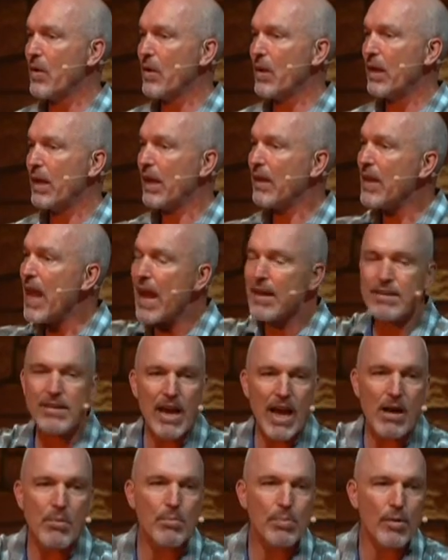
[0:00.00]
in that
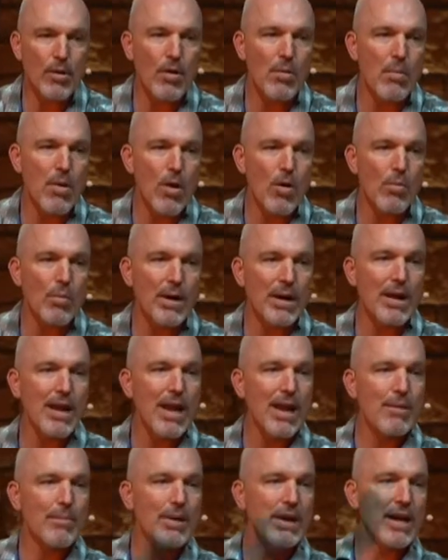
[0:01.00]
temporal moment,
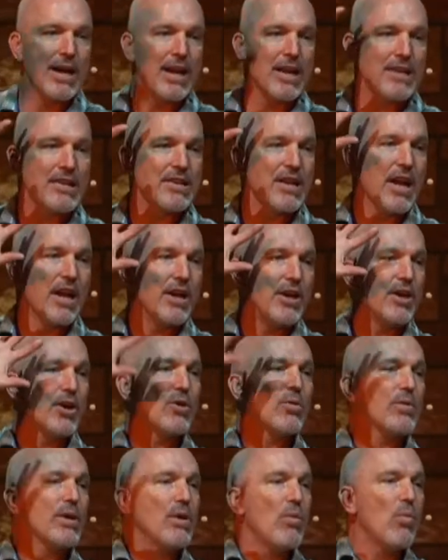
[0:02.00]
because
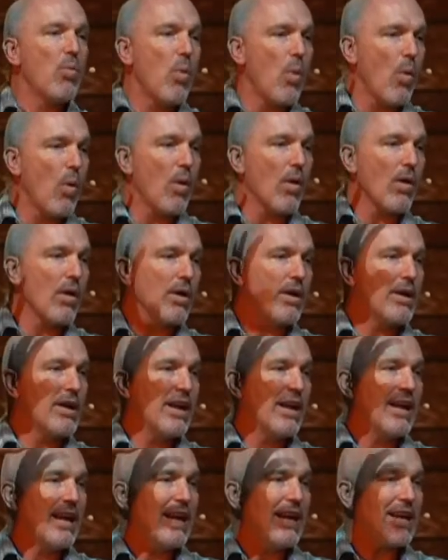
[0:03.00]
your reward
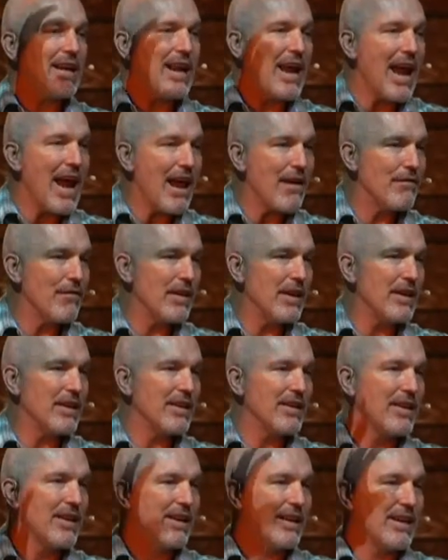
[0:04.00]
in
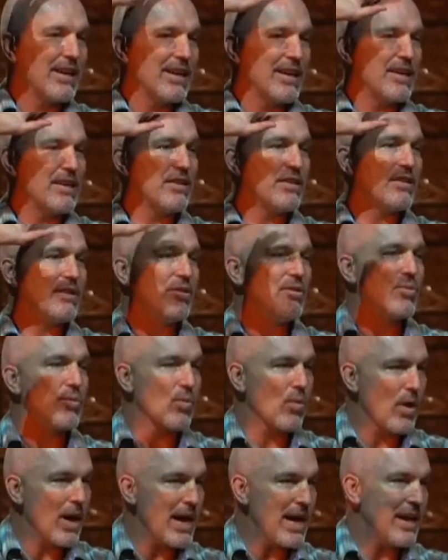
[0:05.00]
heaven is
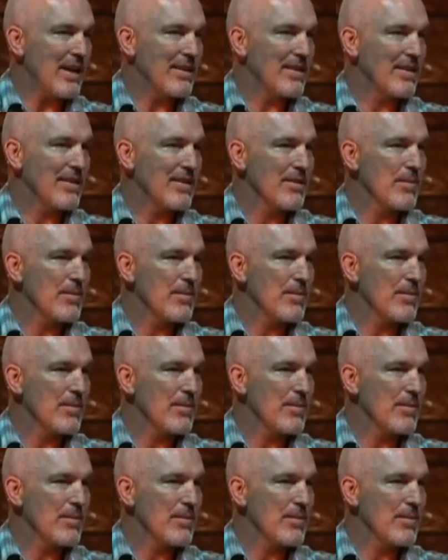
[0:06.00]
great.